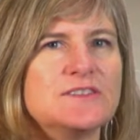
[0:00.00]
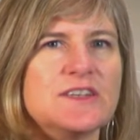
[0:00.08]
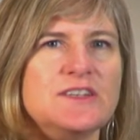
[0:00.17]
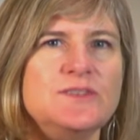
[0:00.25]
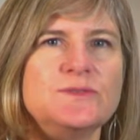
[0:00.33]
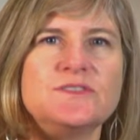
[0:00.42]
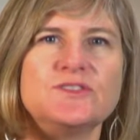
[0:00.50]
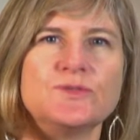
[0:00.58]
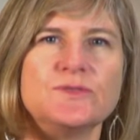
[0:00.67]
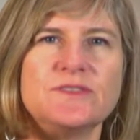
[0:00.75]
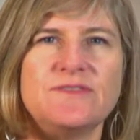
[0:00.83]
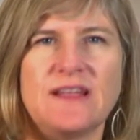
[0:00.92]
can use the
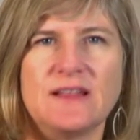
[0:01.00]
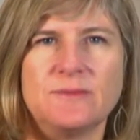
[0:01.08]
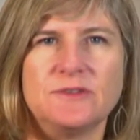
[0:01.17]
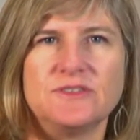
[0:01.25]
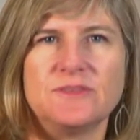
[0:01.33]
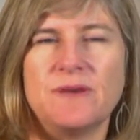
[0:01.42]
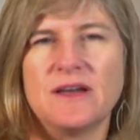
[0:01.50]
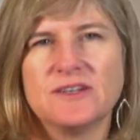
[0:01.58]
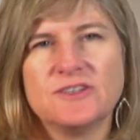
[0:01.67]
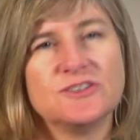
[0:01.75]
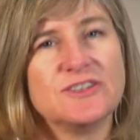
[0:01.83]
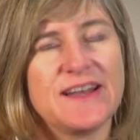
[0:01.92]
tools available to
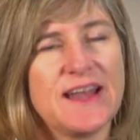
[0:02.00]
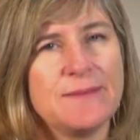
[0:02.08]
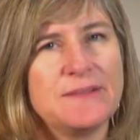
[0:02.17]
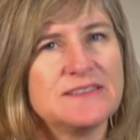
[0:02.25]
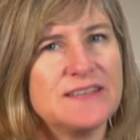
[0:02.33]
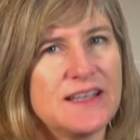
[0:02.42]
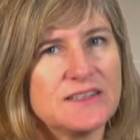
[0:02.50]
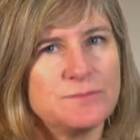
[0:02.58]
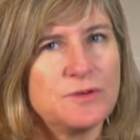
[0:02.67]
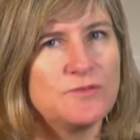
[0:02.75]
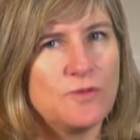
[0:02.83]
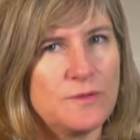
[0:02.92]
monitor Dynamics AX
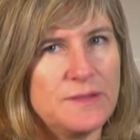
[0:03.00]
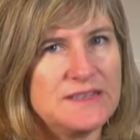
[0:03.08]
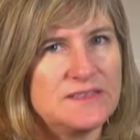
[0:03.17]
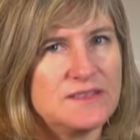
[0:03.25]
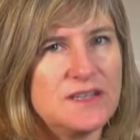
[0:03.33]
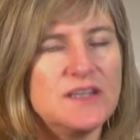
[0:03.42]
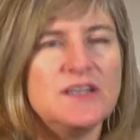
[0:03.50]
performance,